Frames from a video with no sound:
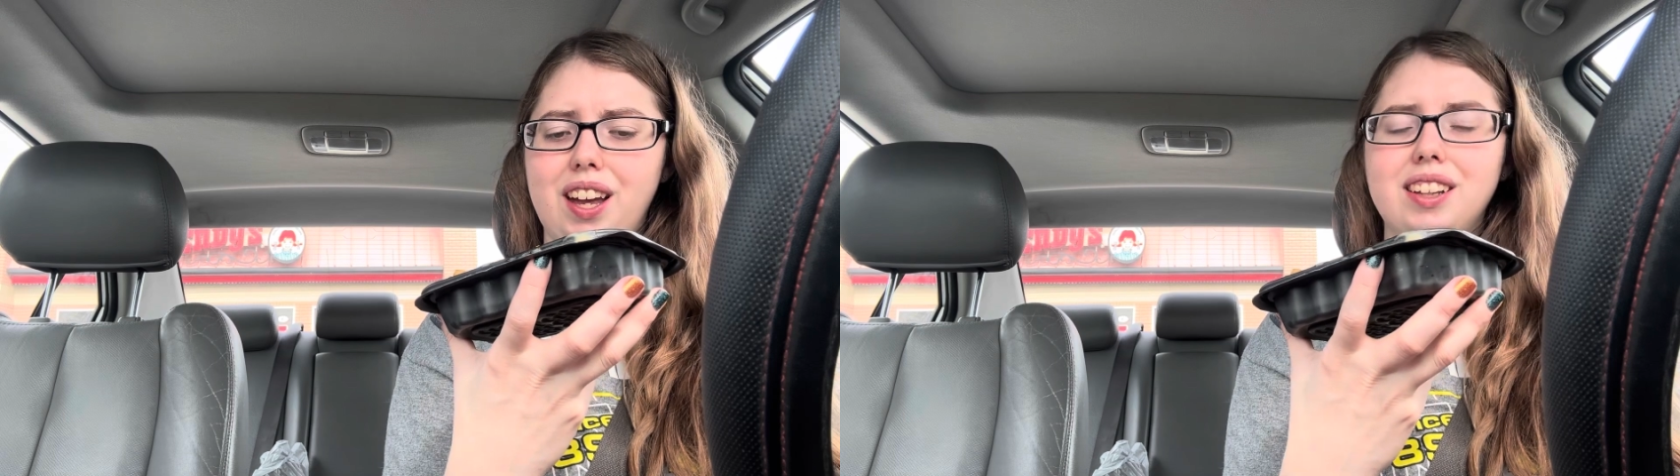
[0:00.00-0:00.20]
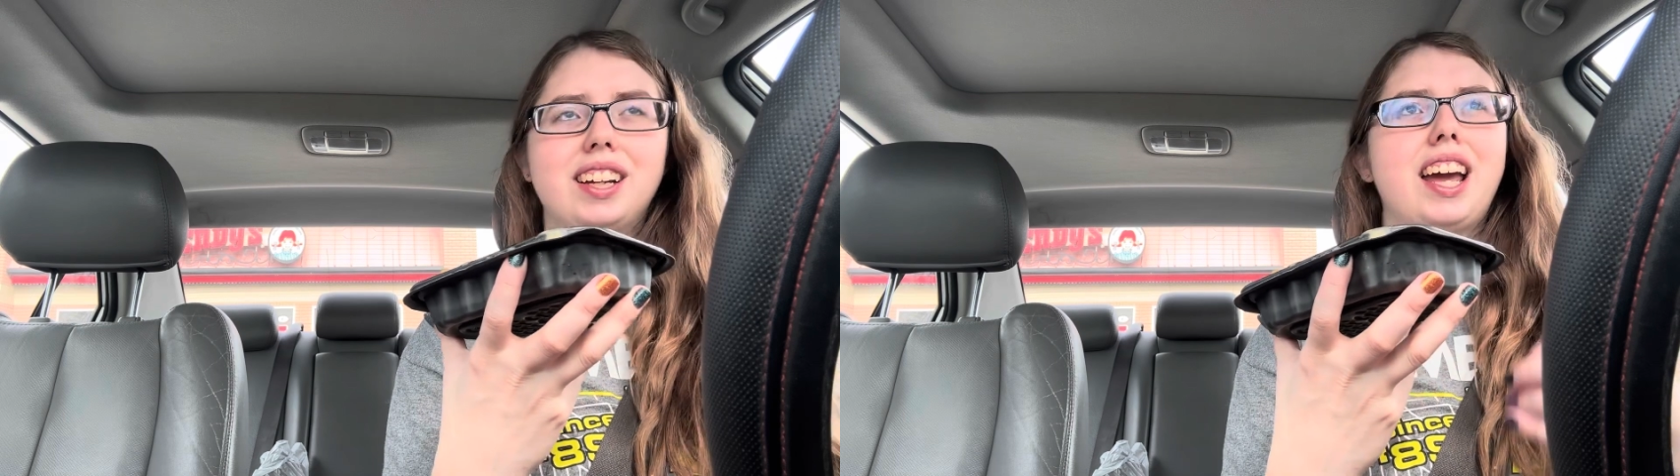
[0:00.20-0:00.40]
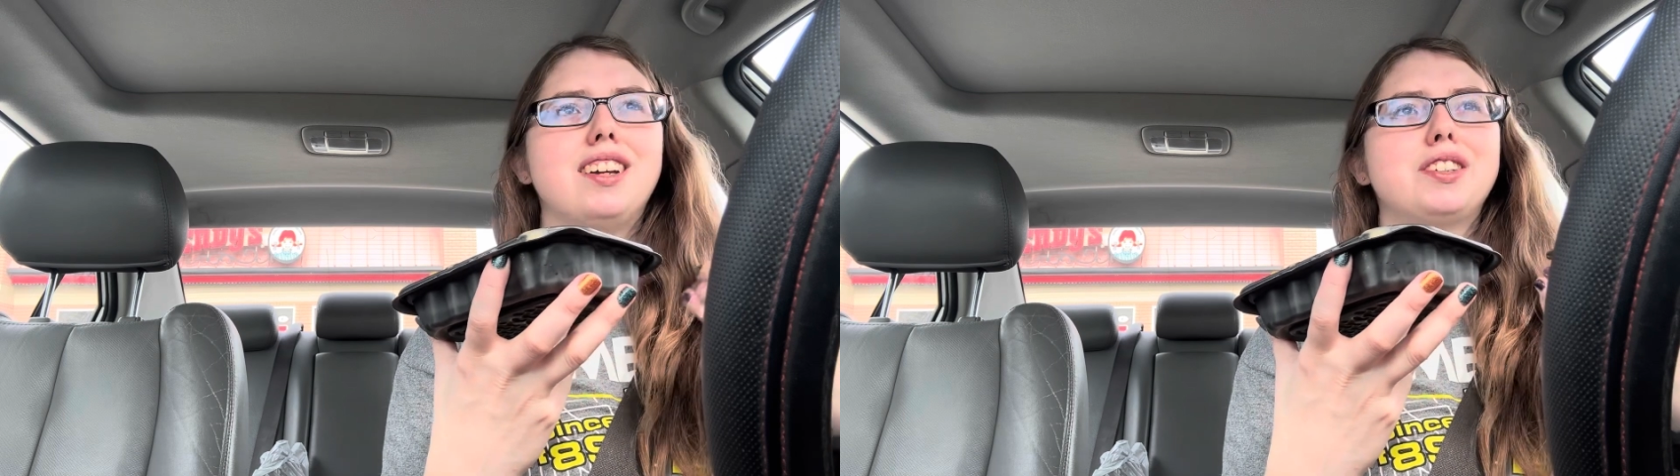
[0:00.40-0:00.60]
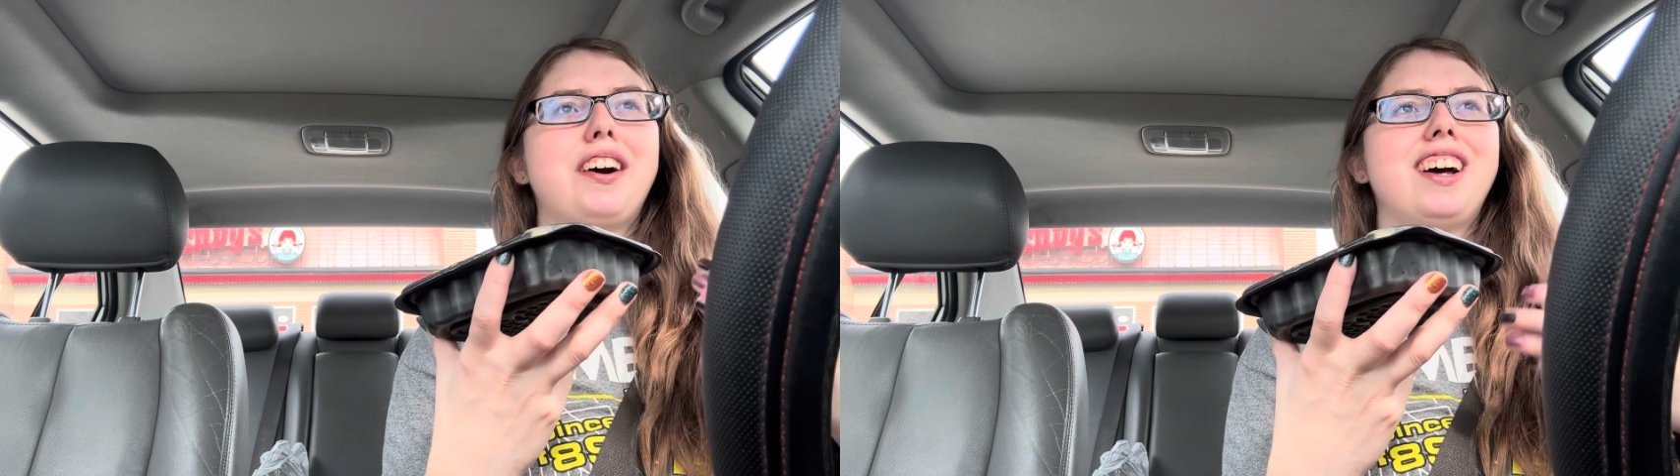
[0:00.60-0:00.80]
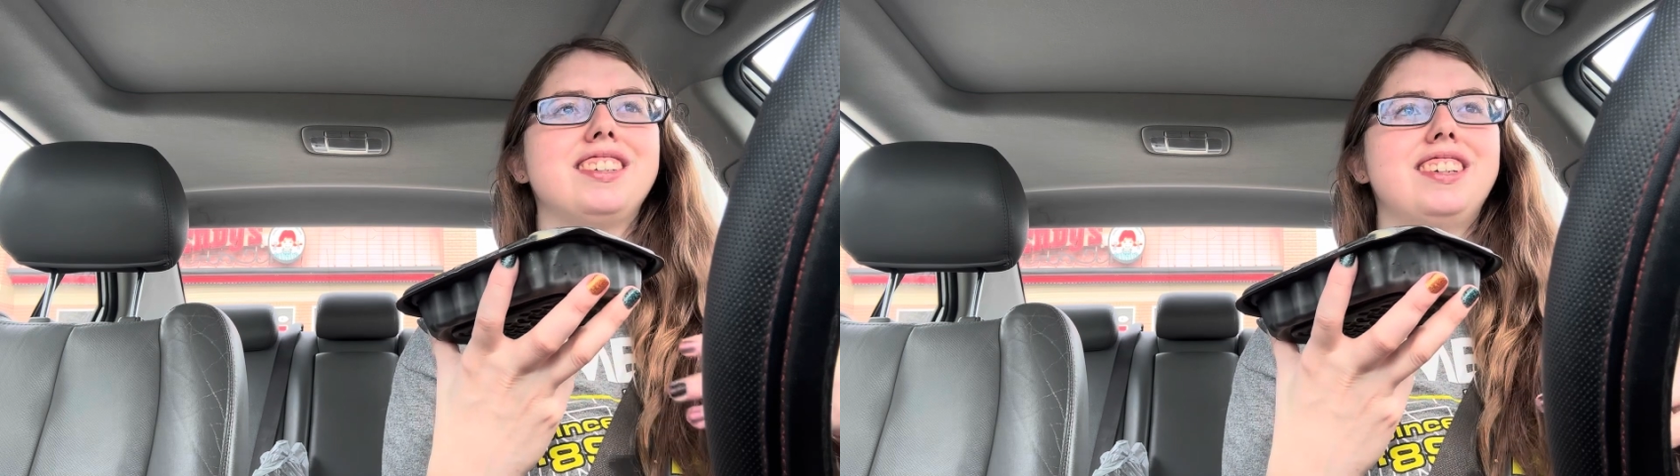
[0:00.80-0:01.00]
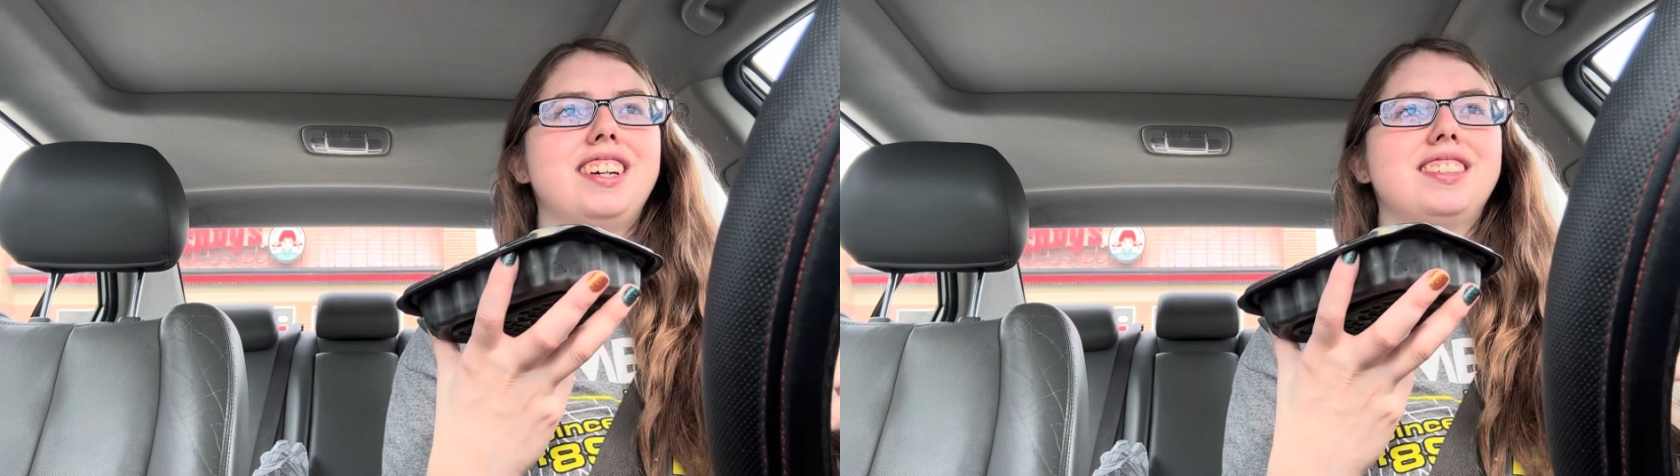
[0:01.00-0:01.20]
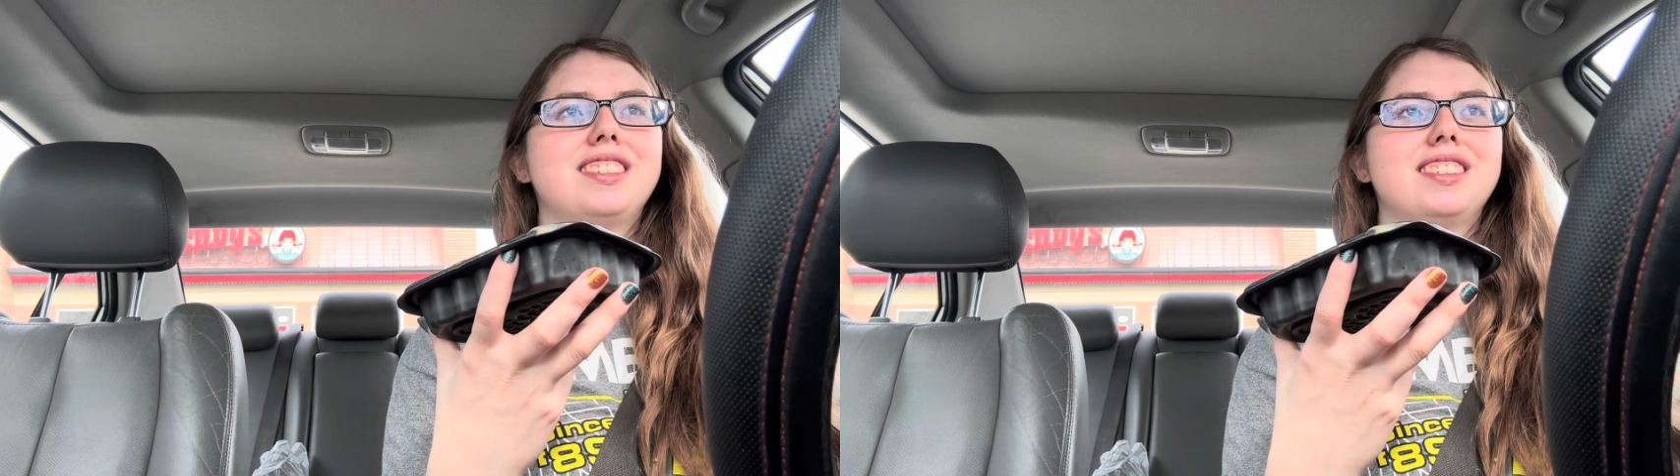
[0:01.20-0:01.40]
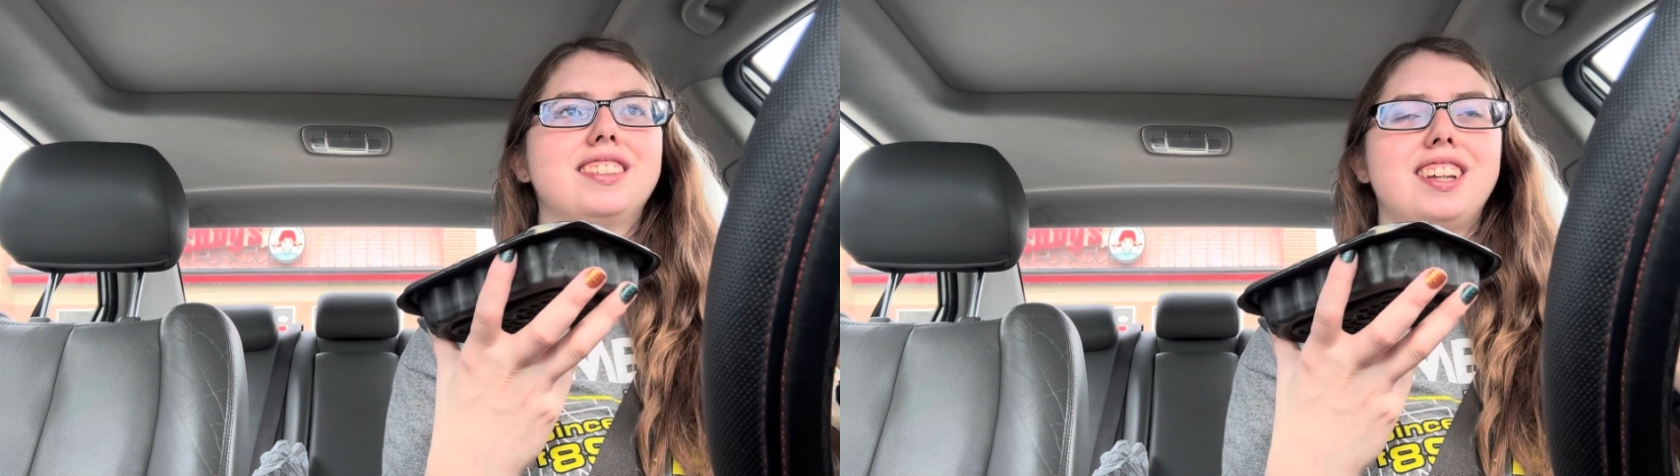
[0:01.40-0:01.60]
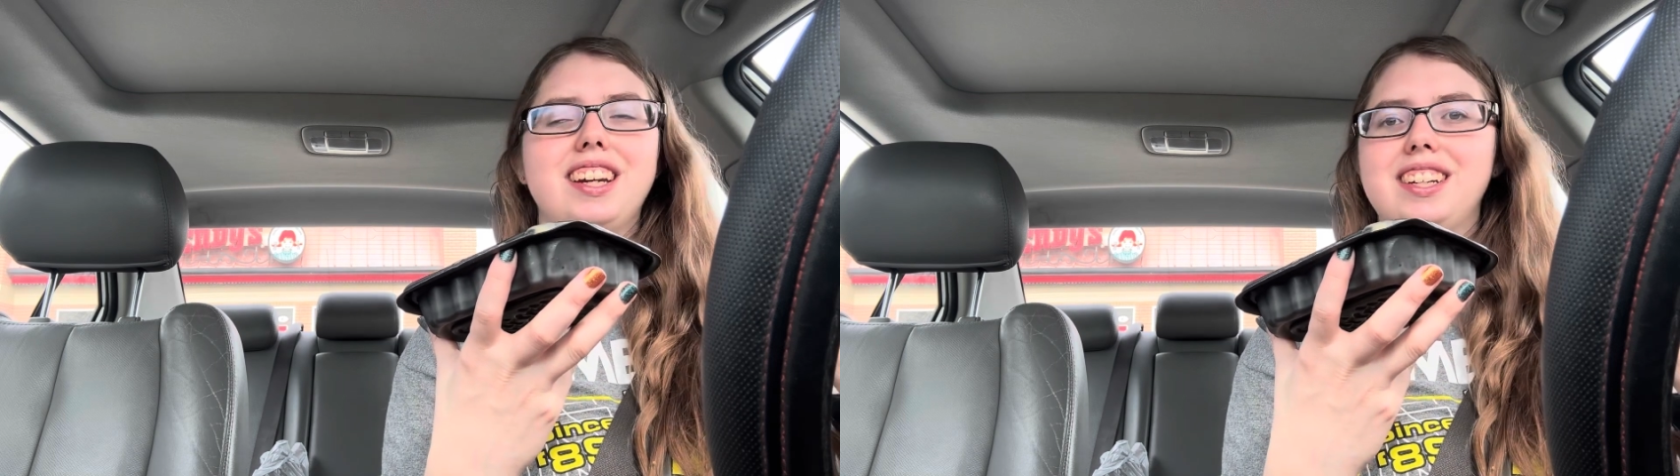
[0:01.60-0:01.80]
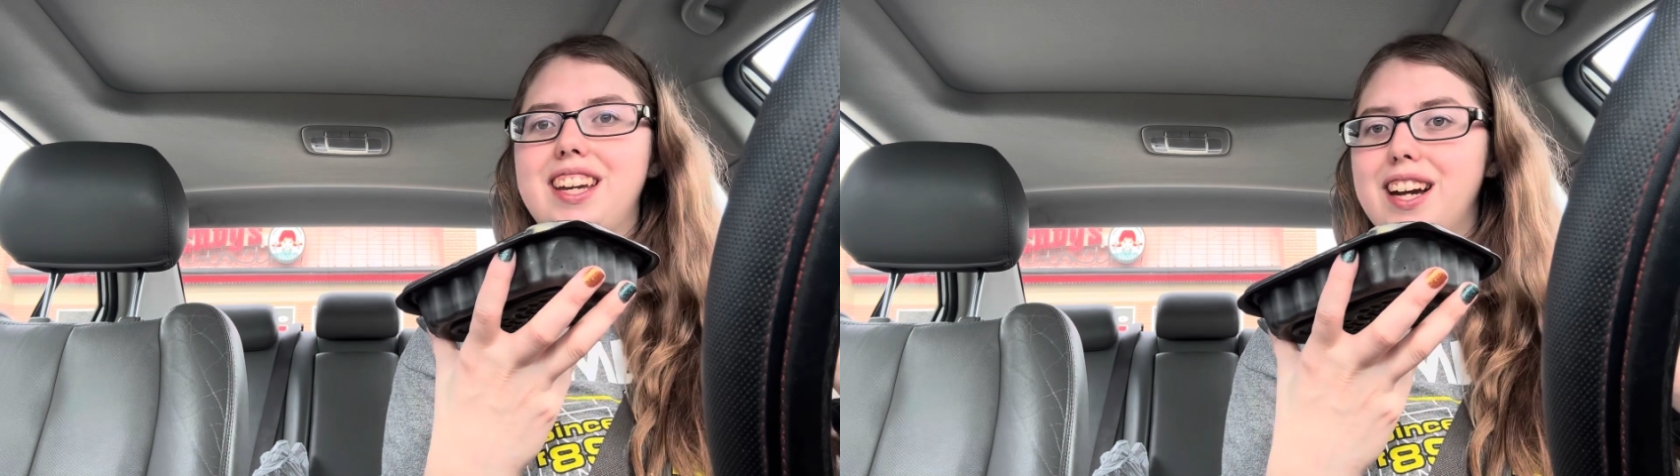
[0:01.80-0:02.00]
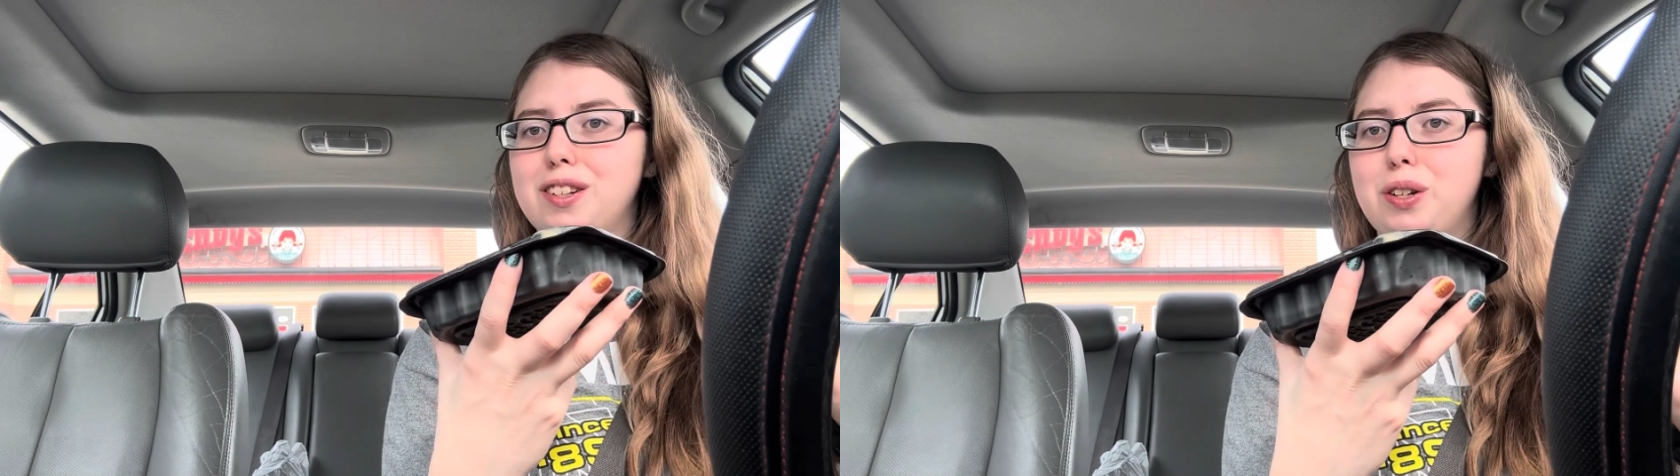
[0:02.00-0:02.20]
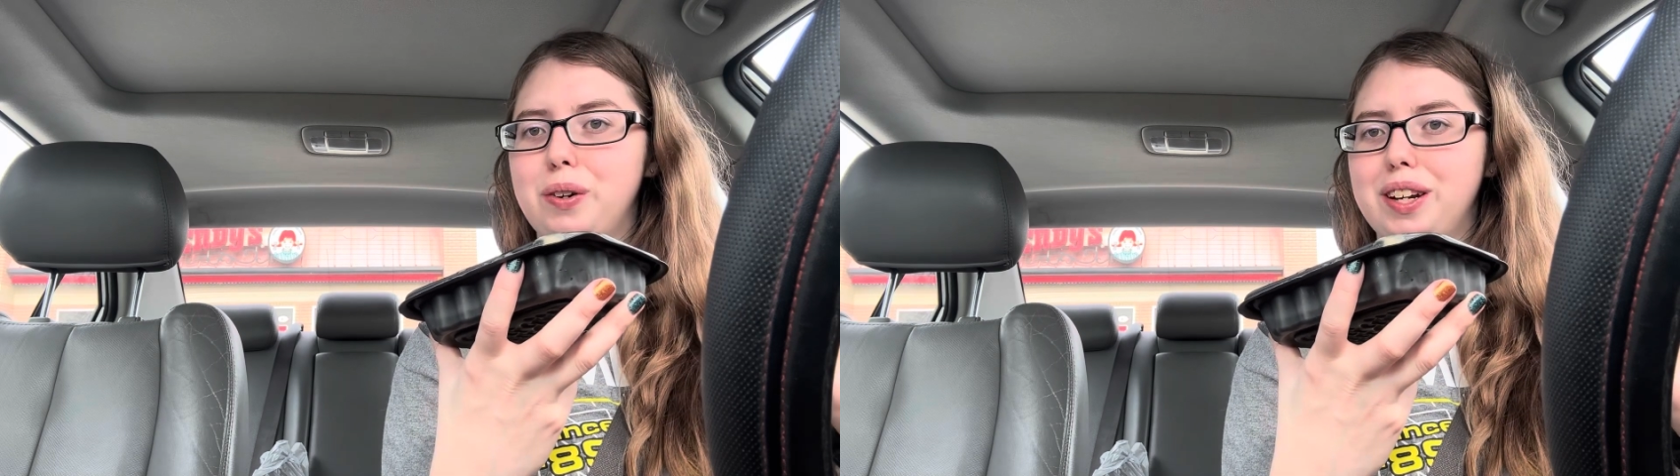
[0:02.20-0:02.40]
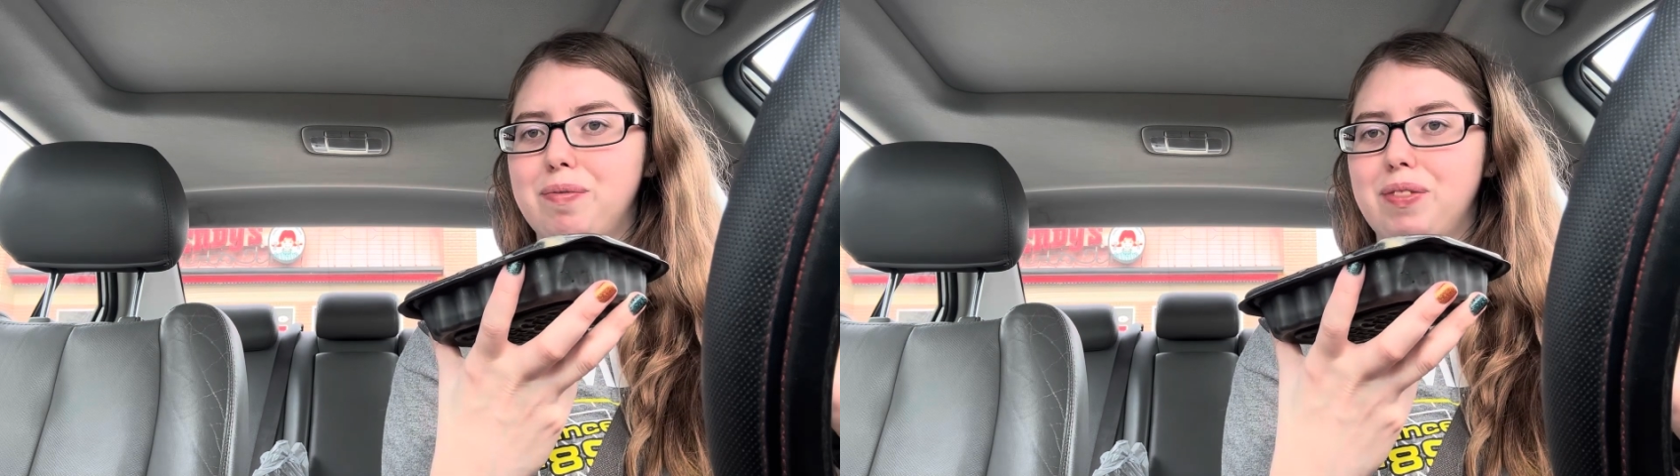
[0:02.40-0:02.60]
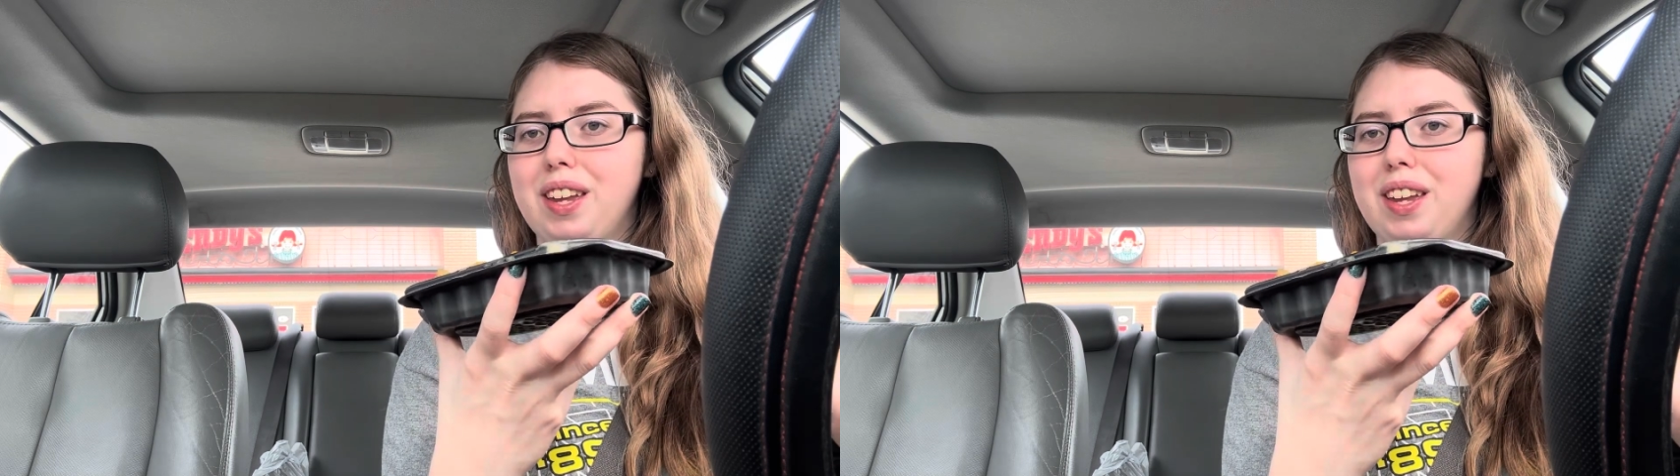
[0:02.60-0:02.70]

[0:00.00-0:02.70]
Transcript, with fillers: the queso has a nice slight kick to it